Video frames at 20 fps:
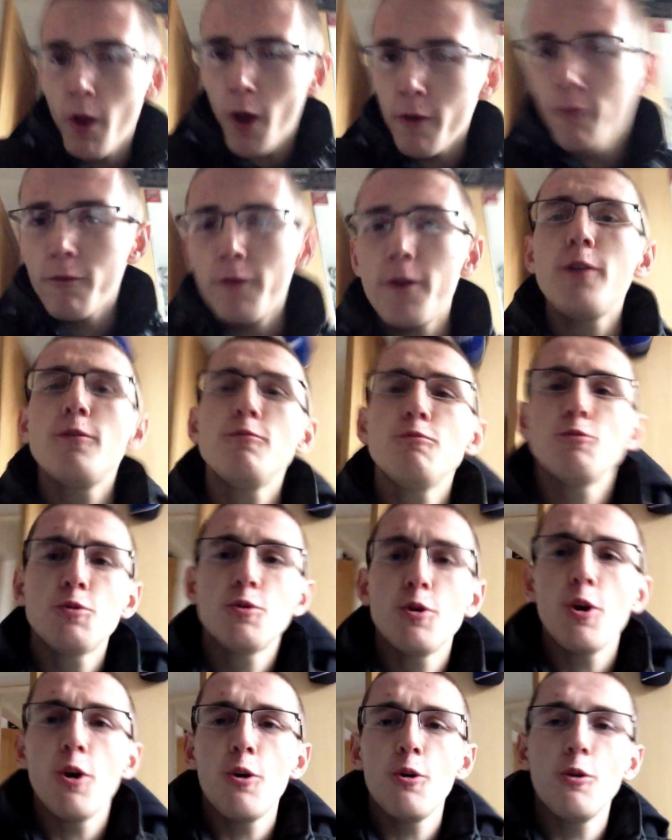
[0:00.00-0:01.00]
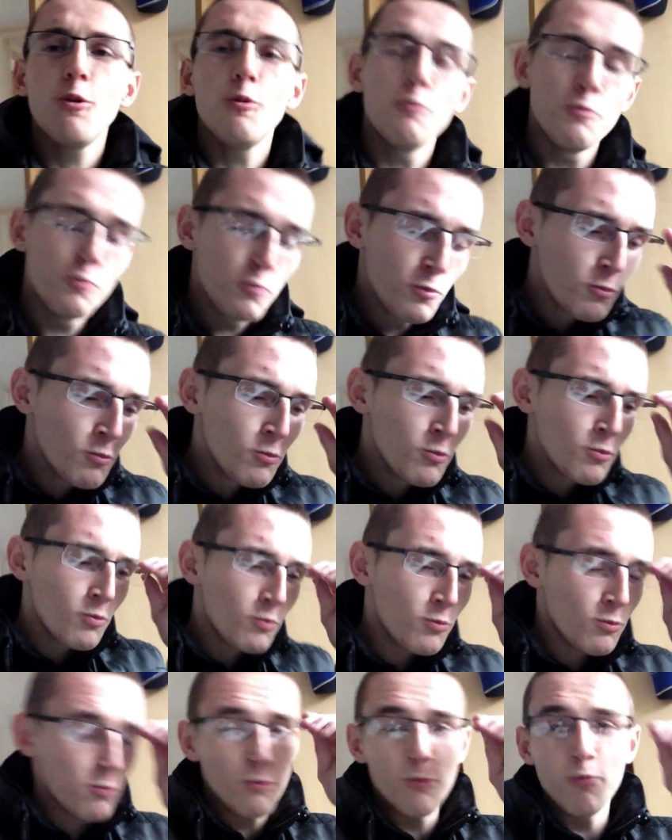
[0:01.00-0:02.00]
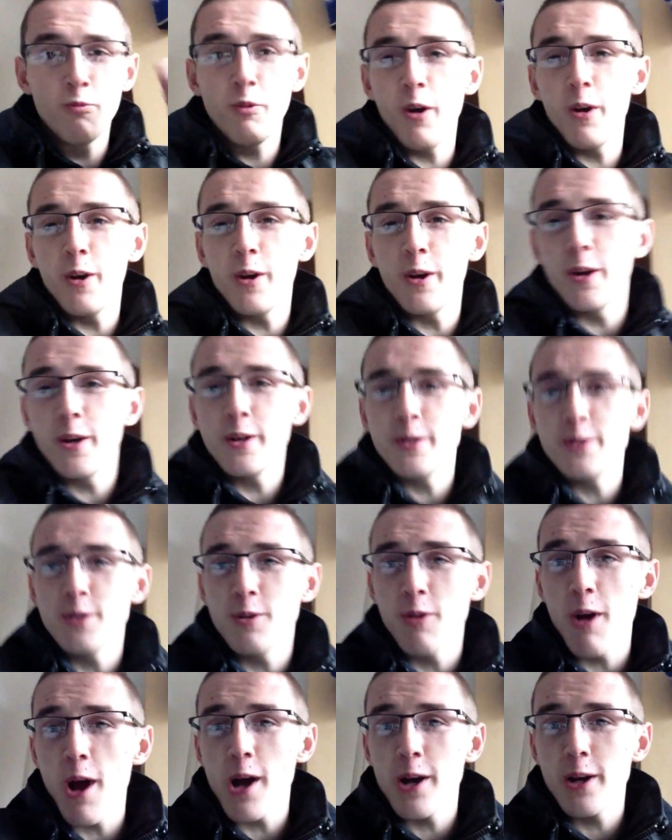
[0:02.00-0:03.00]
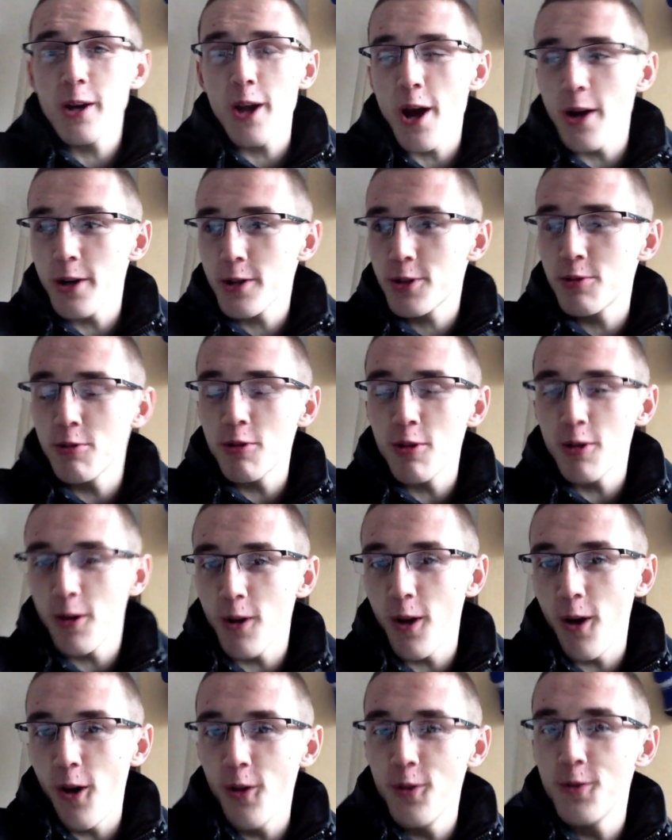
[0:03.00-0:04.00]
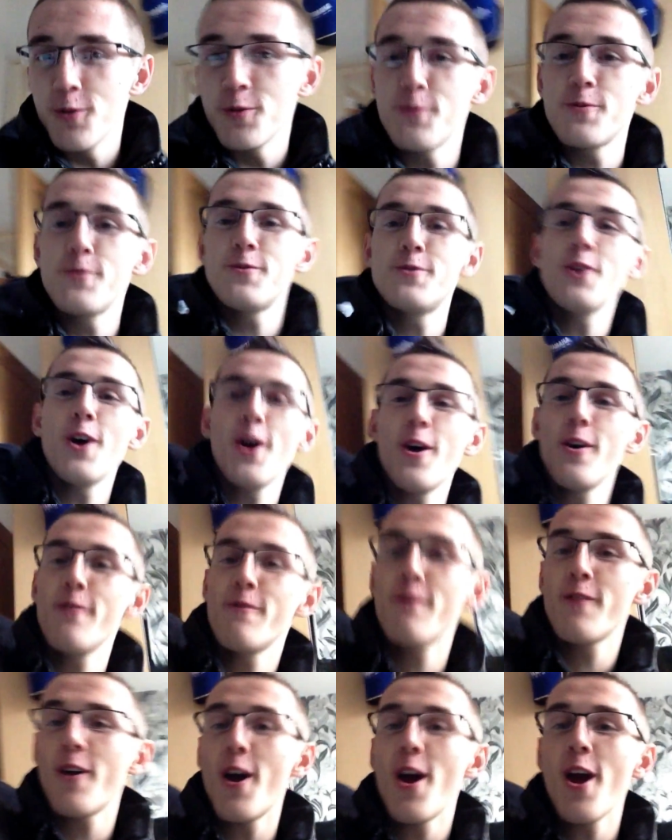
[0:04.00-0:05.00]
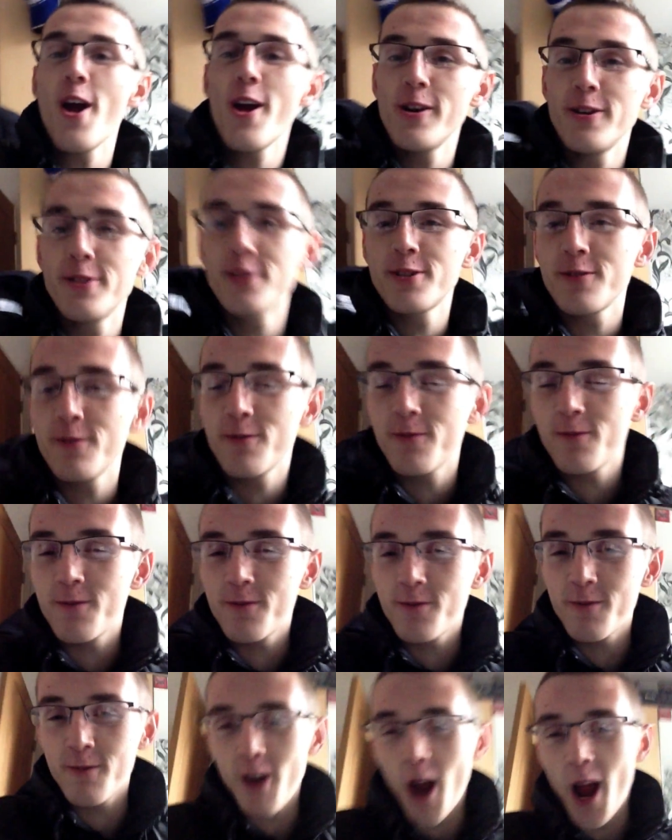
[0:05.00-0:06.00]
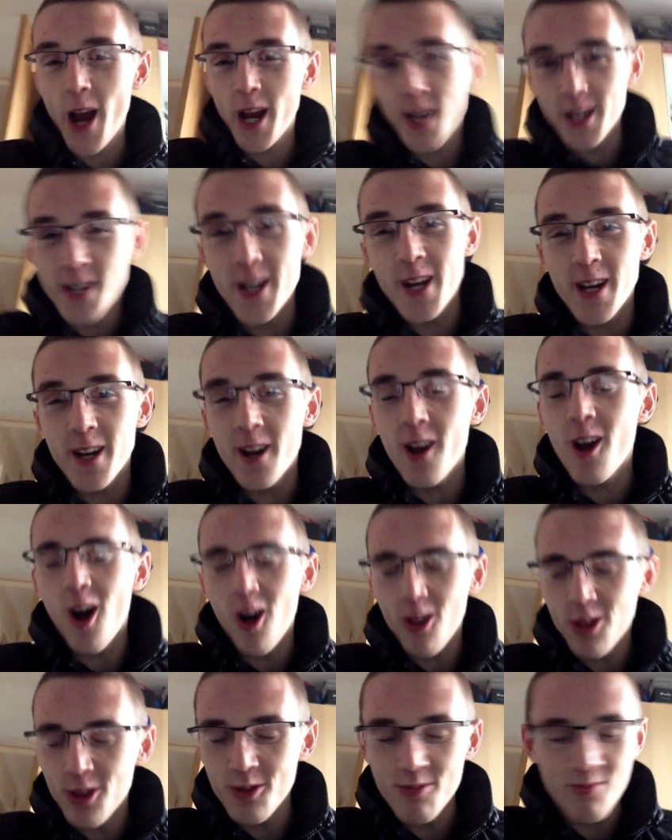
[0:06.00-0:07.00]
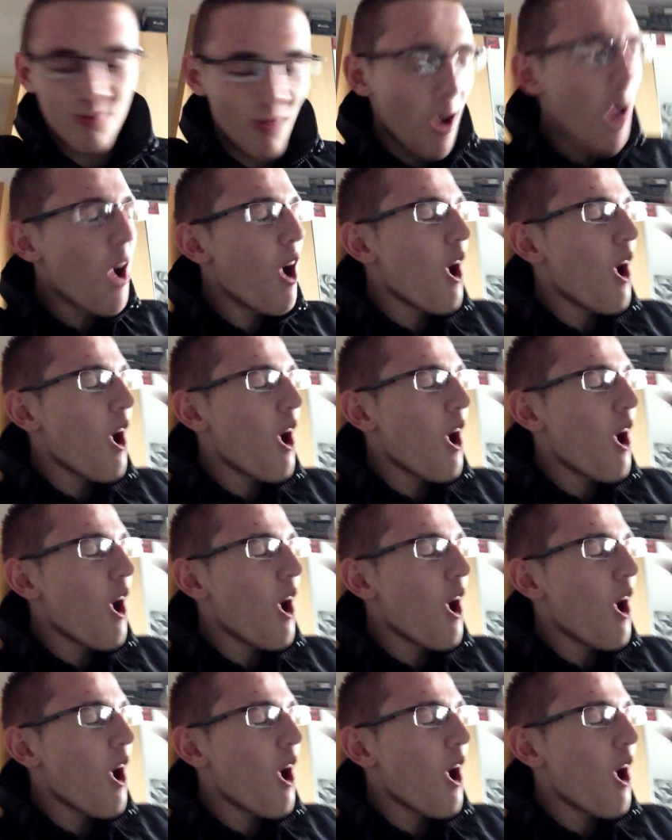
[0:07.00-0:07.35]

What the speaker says: I feel so very intellectual on the day of Age of Reckoning, Gotham.